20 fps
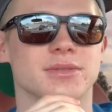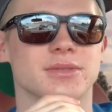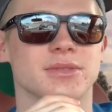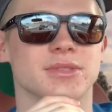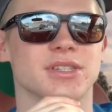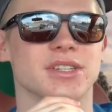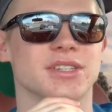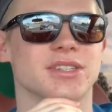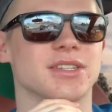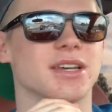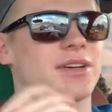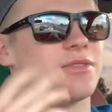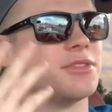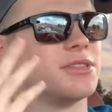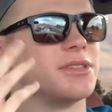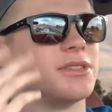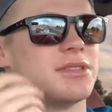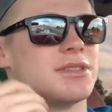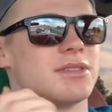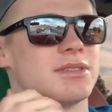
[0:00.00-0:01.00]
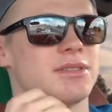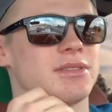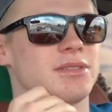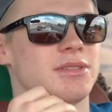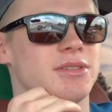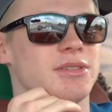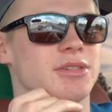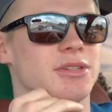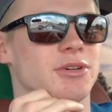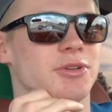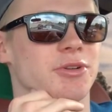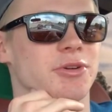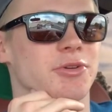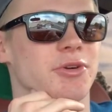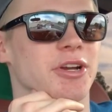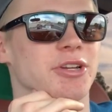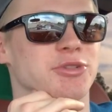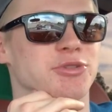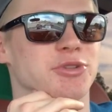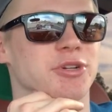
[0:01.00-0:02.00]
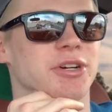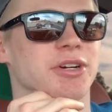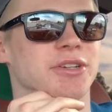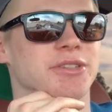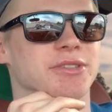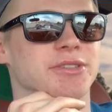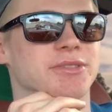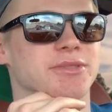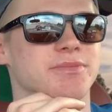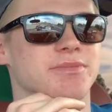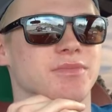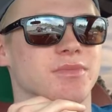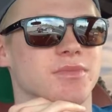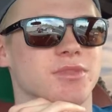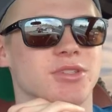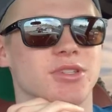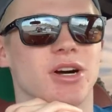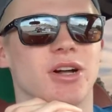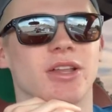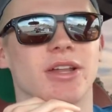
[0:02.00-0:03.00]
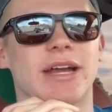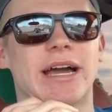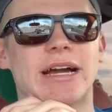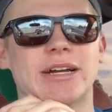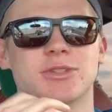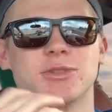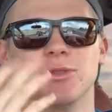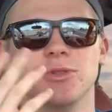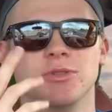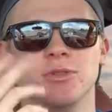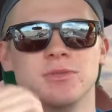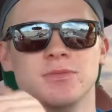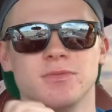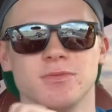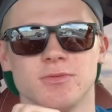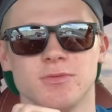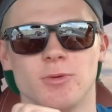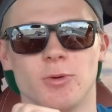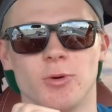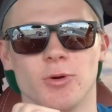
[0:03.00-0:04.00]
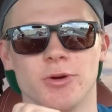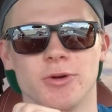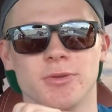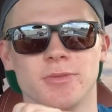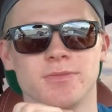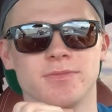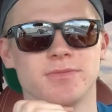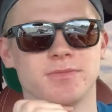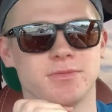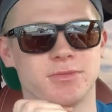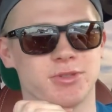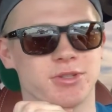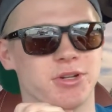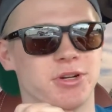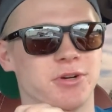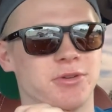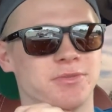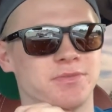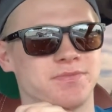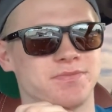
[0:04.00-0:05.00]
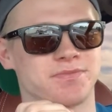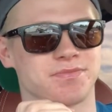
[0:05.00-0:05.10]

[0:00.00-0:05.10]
6.7s, you know, they're great trucks, solid axle, Ford. So